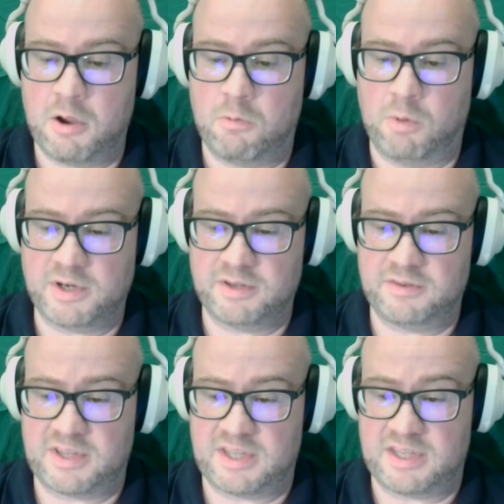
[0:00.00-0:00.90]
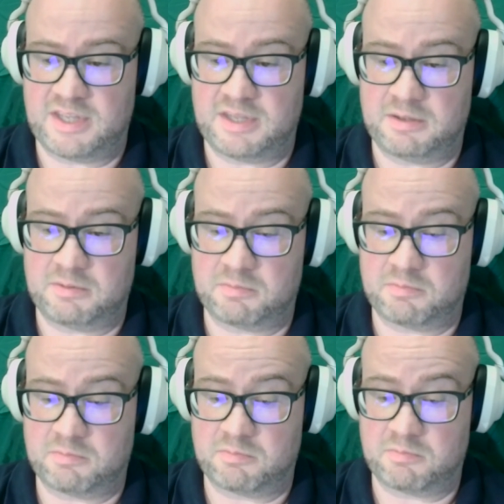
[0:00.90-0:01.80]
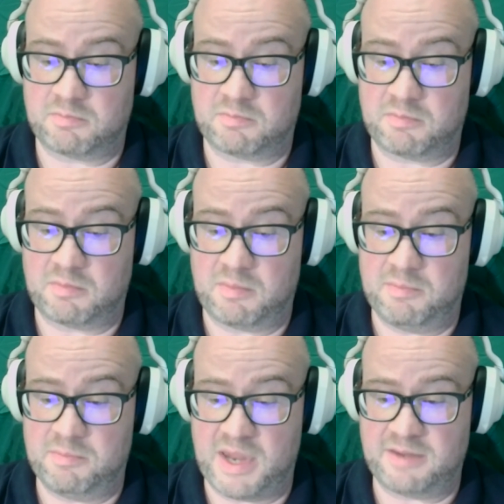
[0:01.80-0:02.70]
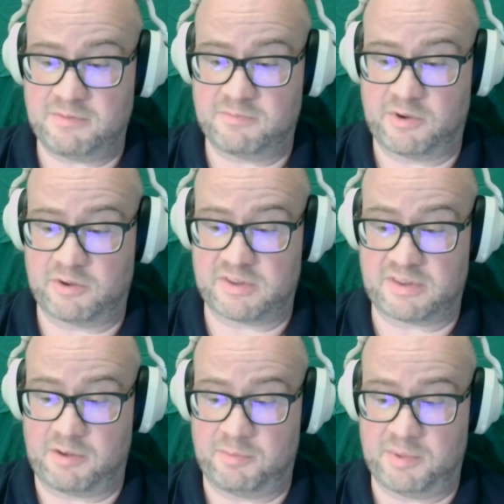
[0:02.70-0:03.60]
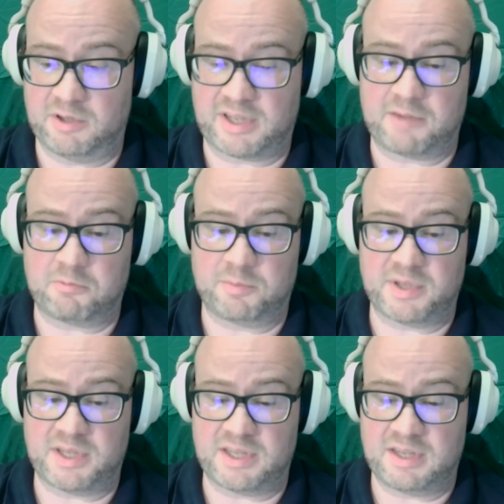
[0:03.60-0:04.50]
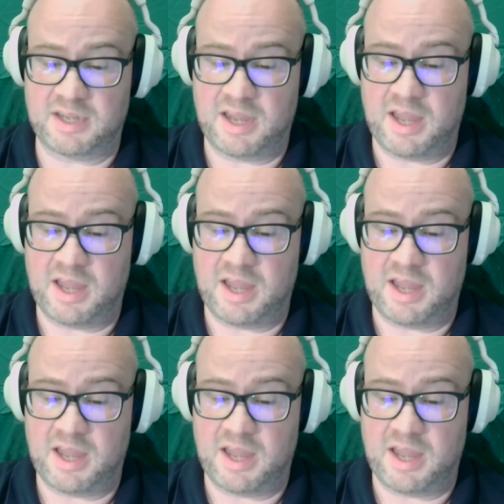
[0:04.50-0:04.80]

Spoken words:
One of the main focuses I will be looking at will be